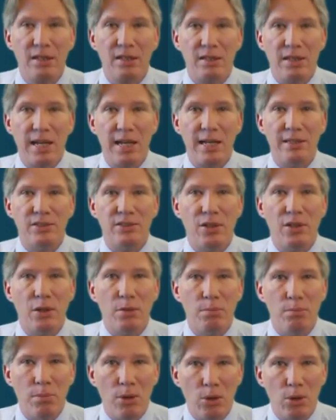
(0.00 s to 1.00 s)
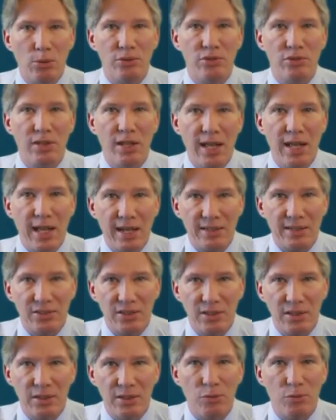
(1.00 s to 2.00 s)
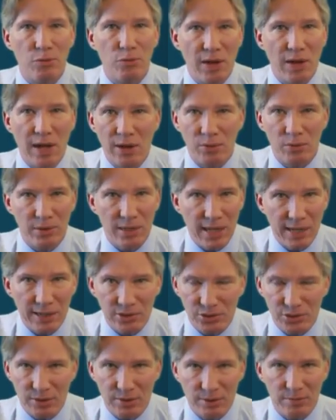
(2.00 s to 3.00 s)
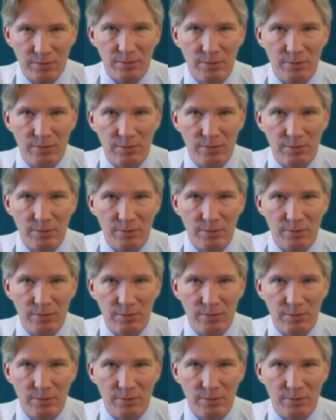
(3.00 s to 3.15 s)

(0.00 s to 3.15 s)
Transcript: lays a most excellent foundation